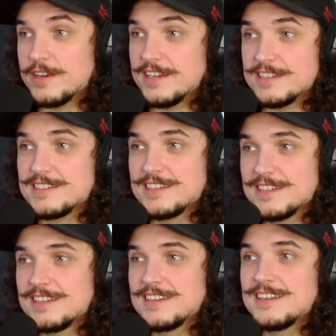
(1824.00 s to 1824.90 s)
Nowadays.
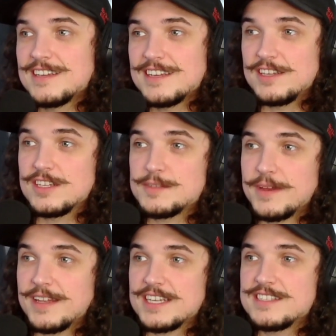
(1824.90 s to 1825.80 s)
You can
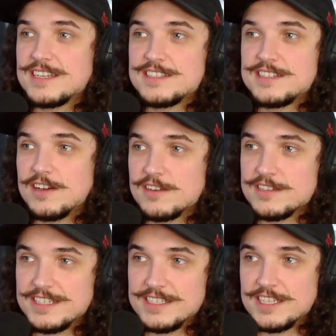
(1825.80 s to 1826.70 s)
spend like
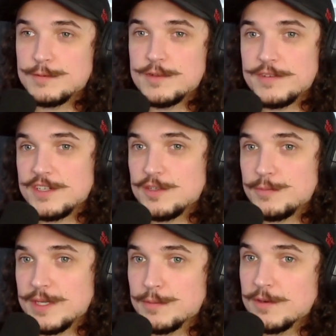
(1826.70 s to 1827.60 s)
$60 easy at the movie,
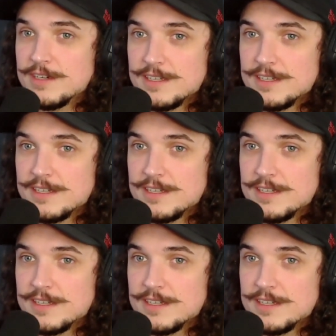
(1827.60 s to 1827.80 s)
2 people.